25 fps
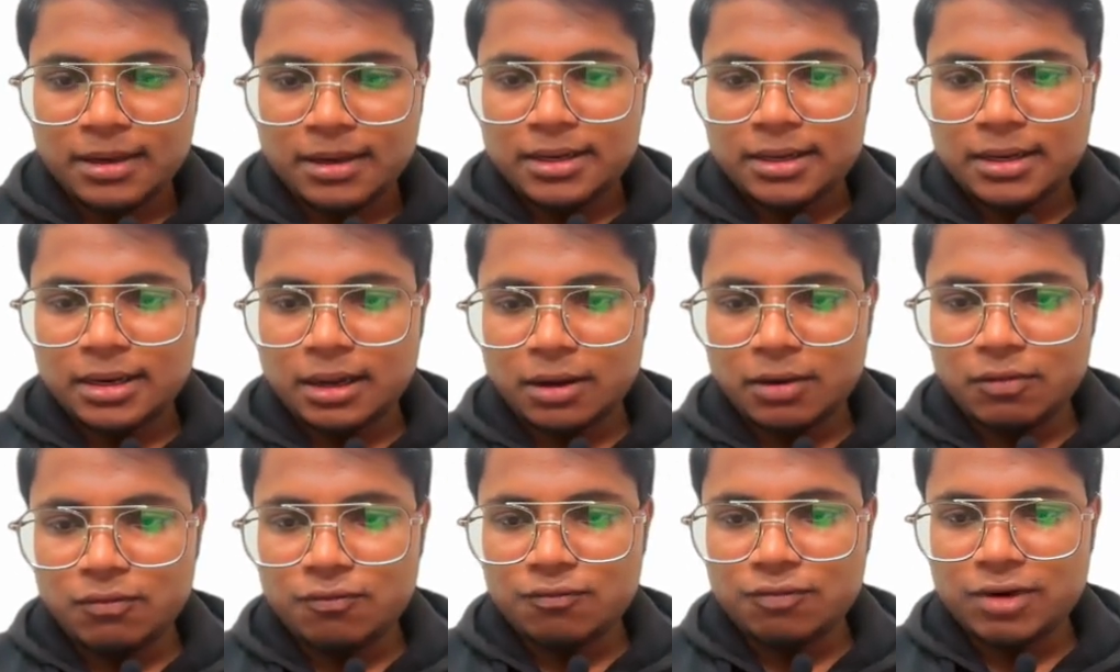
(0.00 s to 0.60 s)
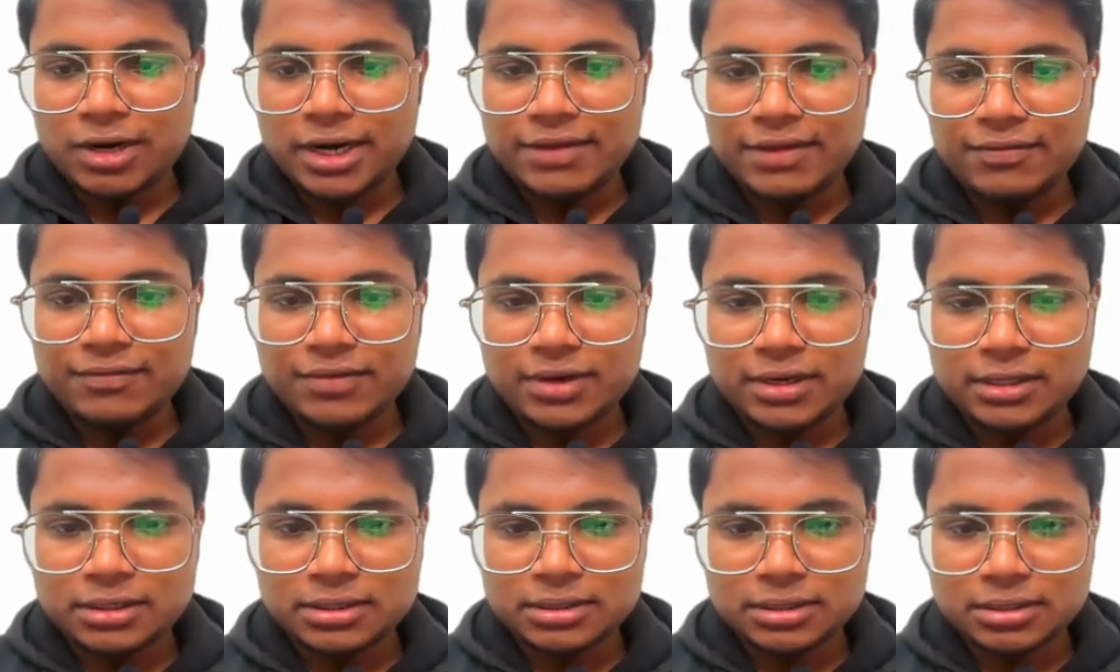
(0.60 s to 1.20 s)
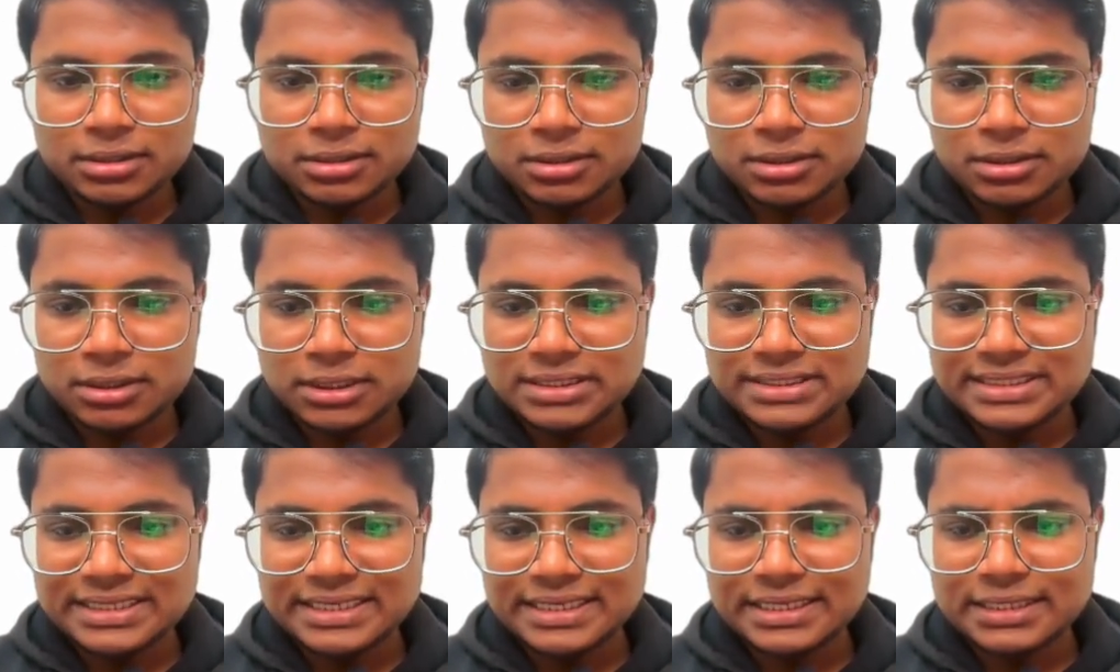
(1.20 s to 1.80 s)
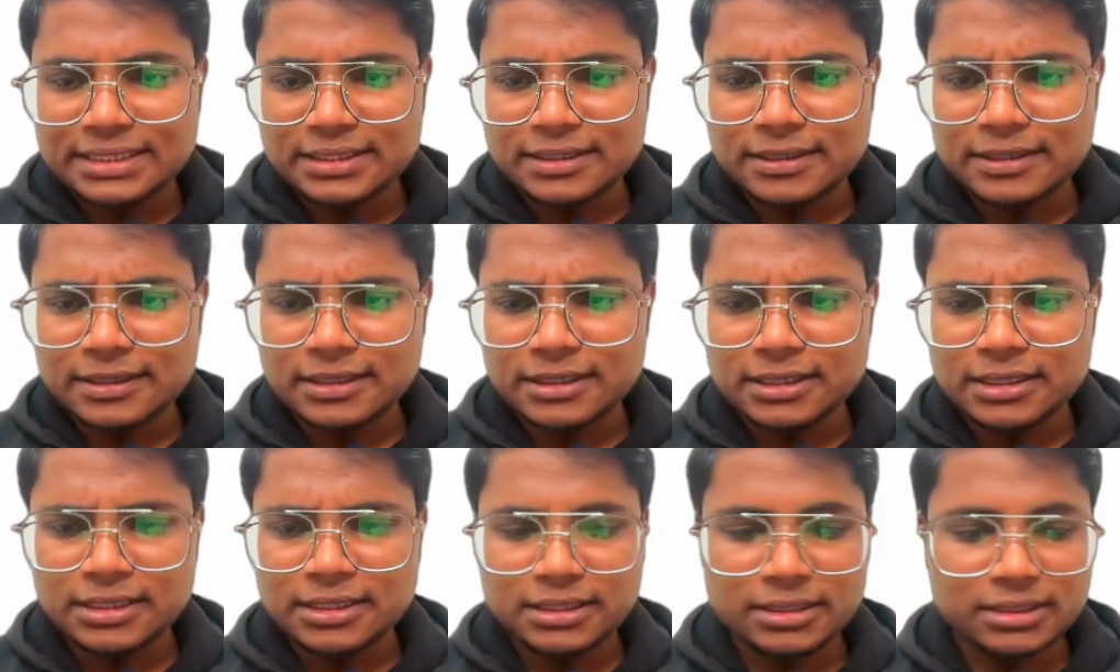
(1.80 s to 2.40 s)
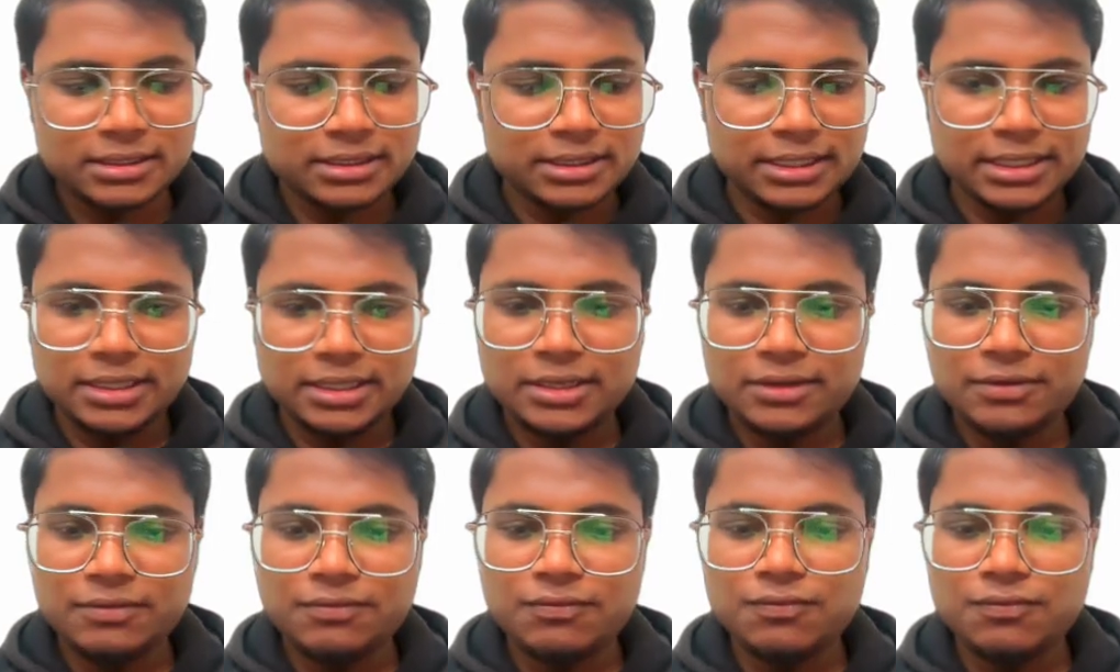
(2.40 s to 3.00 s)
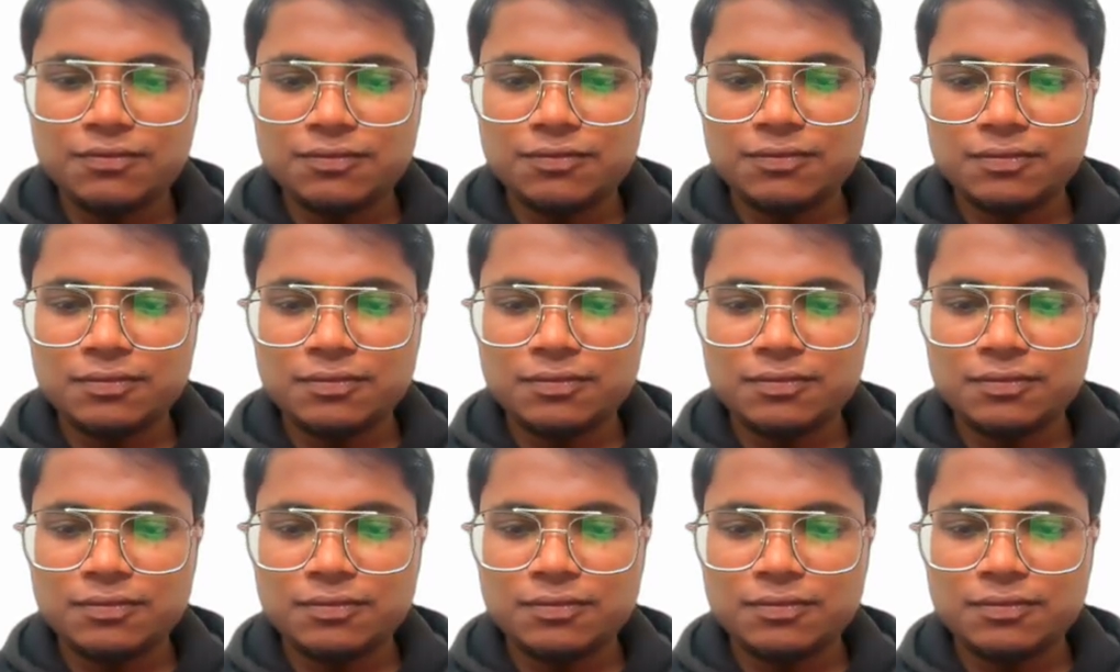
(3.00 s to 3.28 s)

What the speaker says: Now what I want is that if